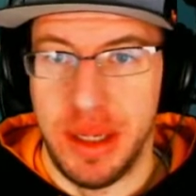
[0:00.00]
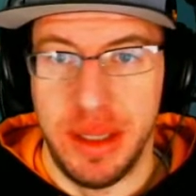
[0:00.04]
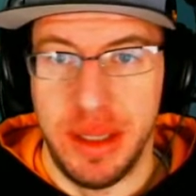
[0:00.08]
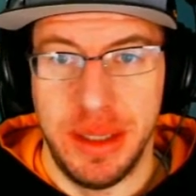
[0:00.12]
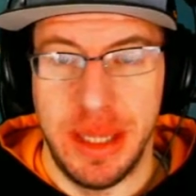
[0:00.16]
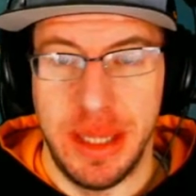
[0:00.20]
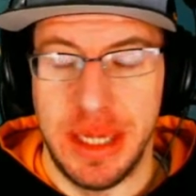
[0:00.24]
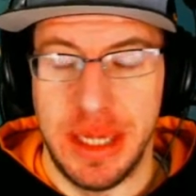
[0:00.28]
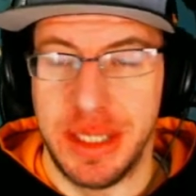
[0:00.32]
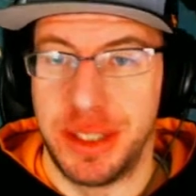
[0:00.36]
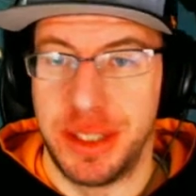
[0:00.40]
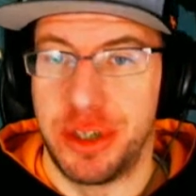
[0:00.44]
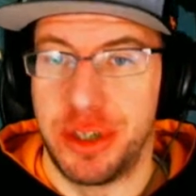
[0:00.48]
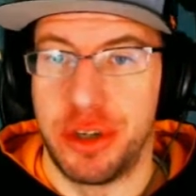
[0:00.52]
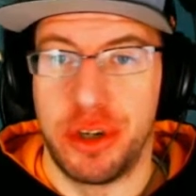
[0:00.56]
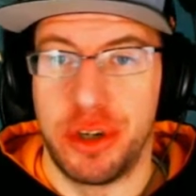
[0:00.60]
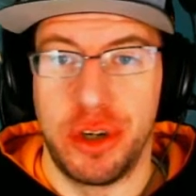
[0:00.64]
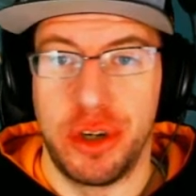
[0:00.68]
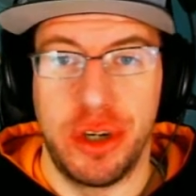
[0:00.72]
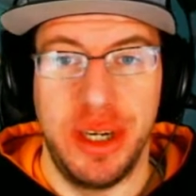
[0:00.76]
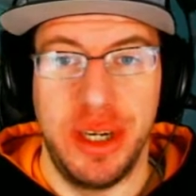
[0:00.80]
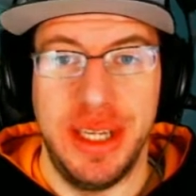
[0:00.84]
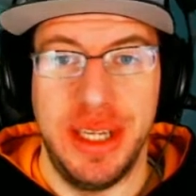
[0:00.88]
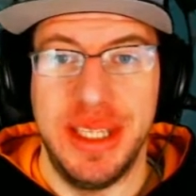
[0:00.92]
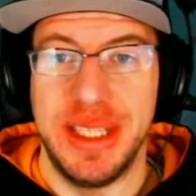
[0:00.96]
That's
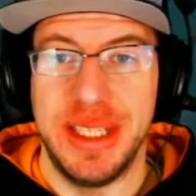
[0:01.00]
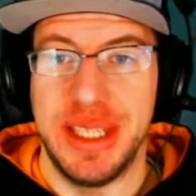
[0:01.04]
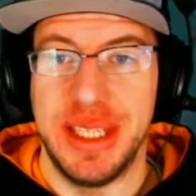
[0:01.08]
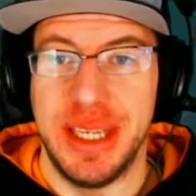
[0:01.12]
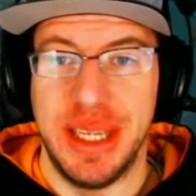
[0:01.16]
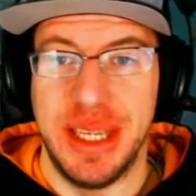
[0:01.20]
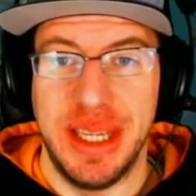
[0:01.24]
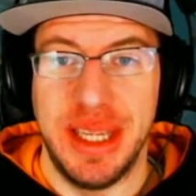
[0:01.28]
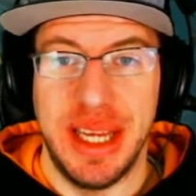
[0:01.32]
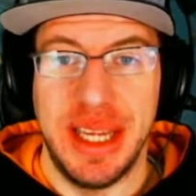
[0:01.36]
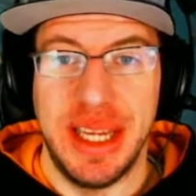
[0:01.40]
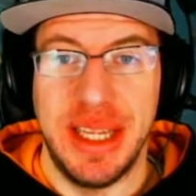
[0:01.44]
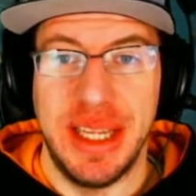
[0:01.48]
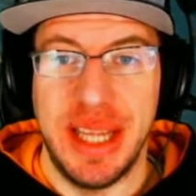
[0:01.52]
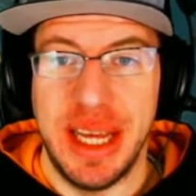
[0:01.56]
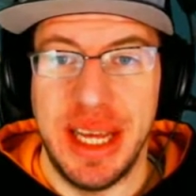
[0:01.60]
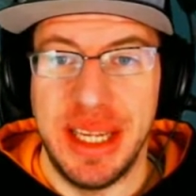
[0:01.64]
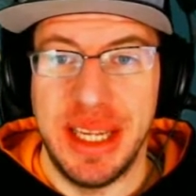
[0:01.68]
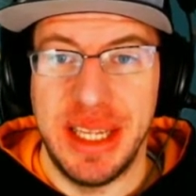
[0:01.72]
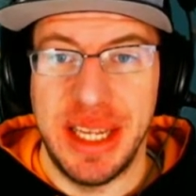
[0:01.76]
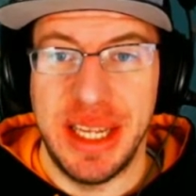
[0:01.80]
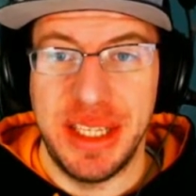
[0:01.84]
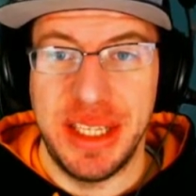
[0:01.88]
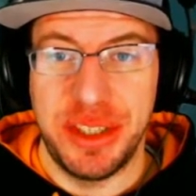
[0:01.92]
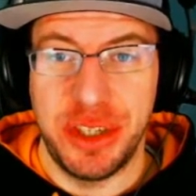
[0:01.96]
crazy.
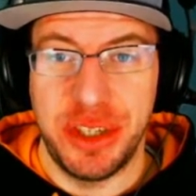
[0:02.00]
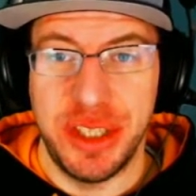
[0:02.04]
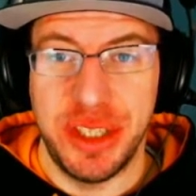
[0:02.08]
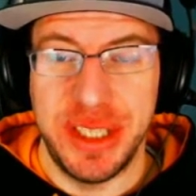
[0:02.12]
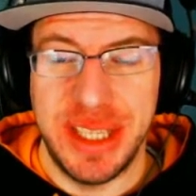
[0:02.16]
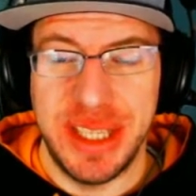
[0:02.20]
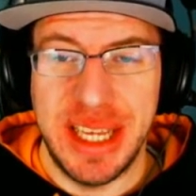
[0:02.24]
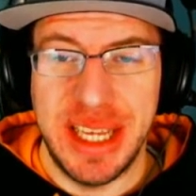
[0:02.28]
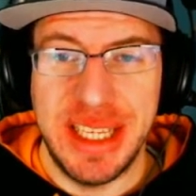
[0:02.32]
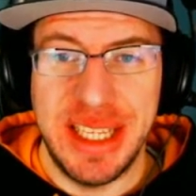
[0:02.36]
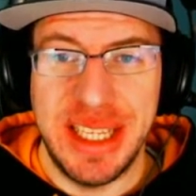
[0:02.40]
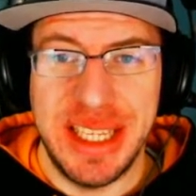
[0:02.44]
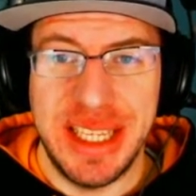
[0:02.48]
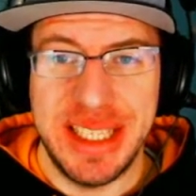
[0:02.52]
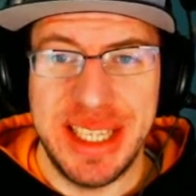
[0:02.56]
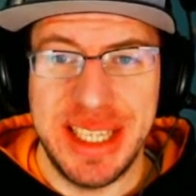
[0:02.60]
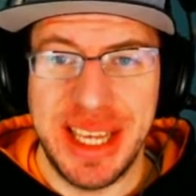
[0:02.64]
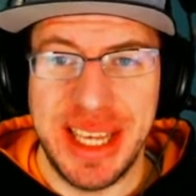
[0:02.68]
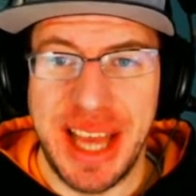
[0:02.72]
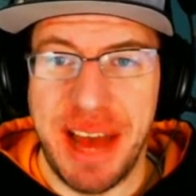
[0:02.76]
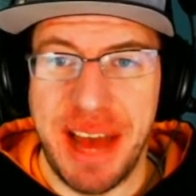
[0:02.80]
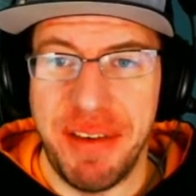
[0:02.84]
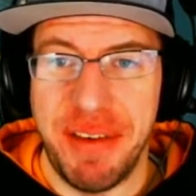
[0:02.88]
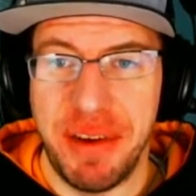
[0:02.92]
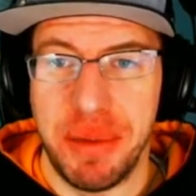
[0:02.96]
That's
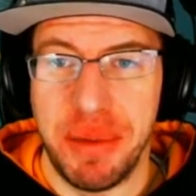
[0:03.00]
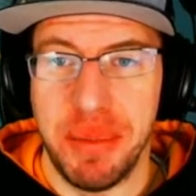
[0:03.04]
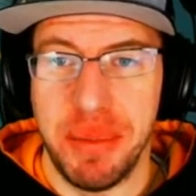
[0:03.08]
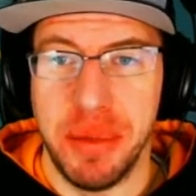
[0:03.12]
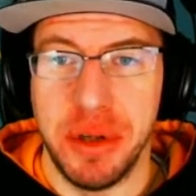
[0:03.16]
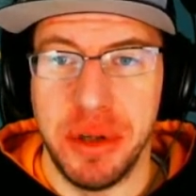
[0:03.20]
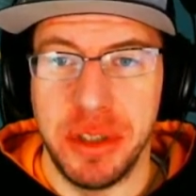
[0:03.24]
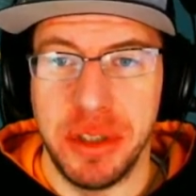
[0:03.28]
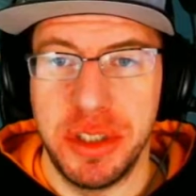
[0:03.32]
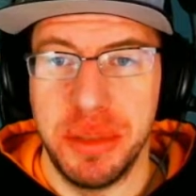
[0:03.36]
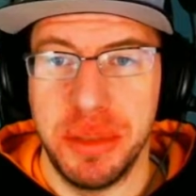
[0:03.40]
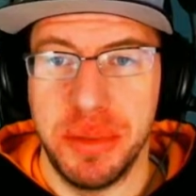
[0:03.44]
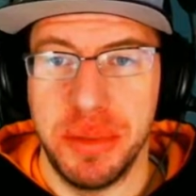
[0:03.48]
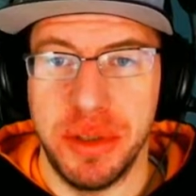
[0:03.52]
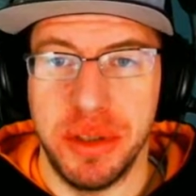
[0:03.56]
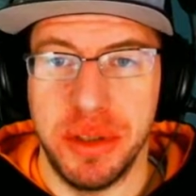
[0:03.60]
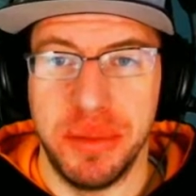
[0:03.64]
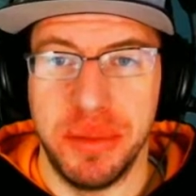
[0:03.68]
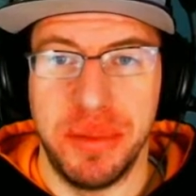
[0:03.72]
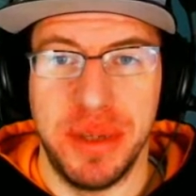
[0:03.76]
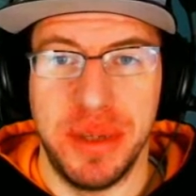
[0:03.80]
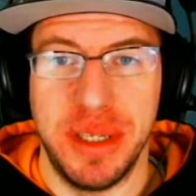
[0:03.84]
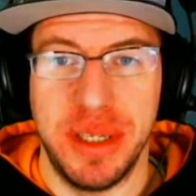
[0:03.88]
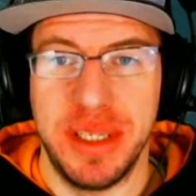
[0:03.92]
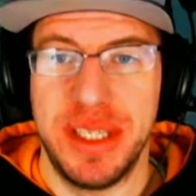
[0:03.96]
like having
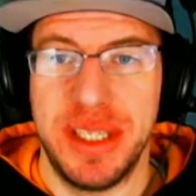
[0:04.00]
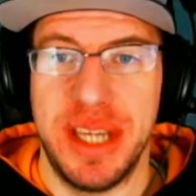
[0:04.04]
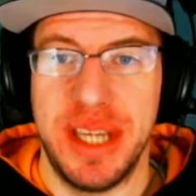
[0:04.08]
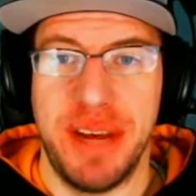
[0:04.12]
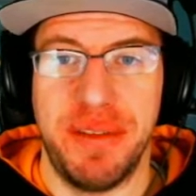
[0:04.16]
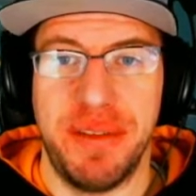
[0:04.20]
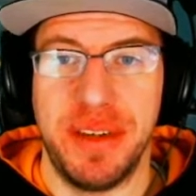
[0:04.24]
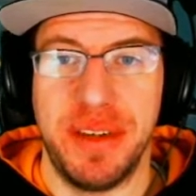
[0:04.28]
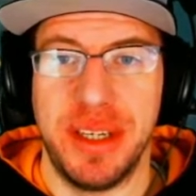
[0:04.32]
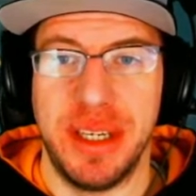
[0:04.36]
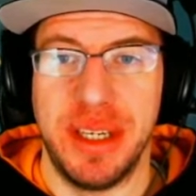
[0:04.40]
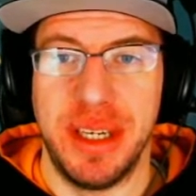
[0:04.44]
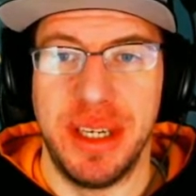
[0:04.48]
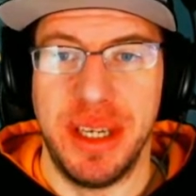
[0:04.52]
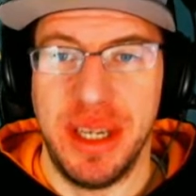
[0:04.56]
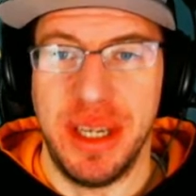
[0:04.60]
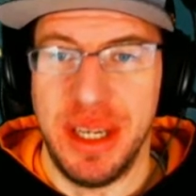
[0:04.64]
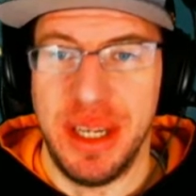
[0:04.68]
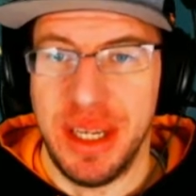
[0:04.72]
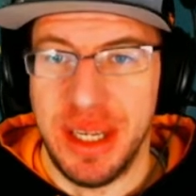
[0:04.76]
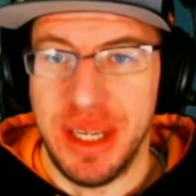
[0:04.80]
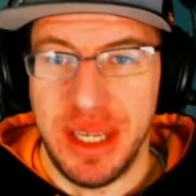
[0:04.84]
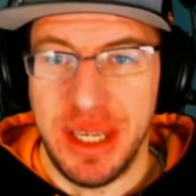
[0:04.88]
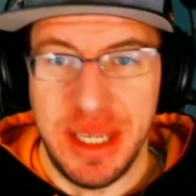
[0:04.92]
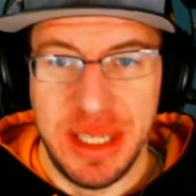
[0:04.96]
multiple +7
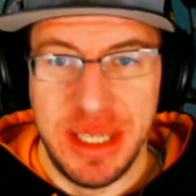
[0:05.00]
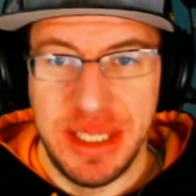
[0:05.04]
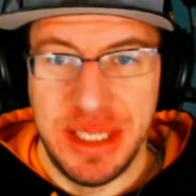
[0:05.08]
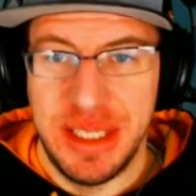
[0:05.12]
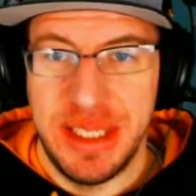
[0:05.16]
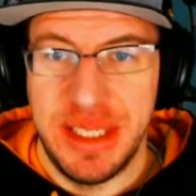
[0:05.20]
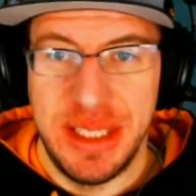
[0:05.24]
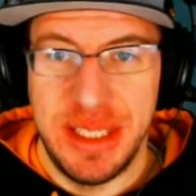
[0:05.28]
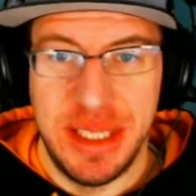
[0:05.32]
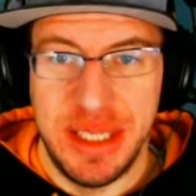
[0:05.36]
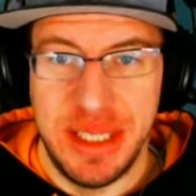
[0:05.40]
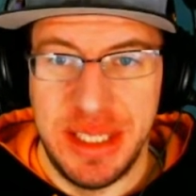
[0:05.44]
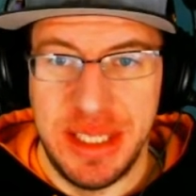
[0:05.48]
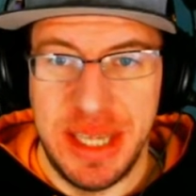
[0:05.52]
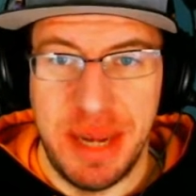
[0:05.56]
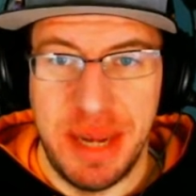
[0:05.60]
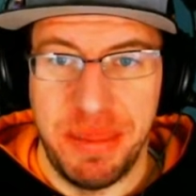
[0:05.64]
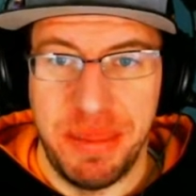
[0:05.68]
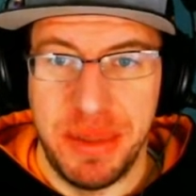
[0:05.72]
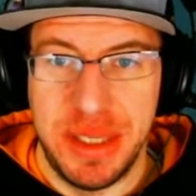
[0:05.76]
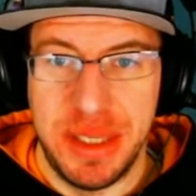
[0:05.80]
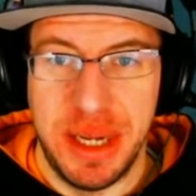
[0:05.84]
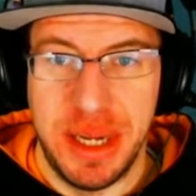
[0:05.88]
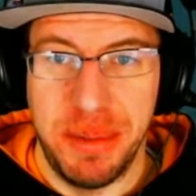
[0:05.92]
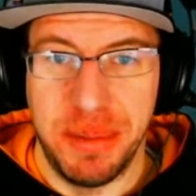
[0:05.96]

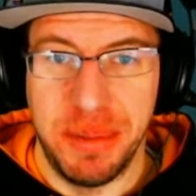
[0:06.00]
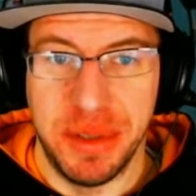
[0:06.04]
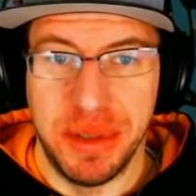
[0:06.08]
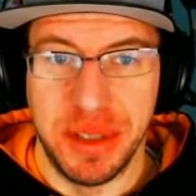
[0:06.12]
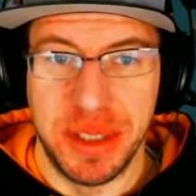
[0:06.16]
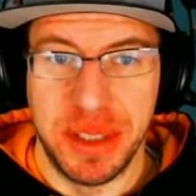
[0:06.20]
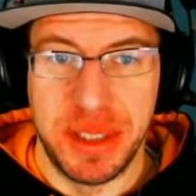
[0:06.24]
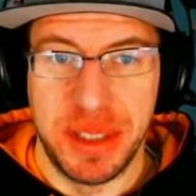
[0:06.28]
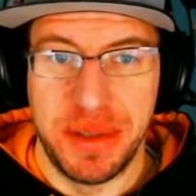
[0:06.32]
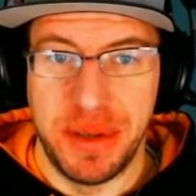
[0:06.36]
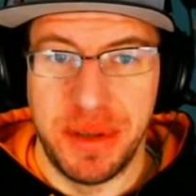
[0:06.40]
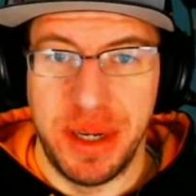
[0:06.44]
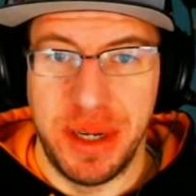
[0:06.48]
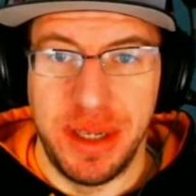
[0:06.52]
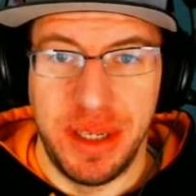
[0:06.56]
temples.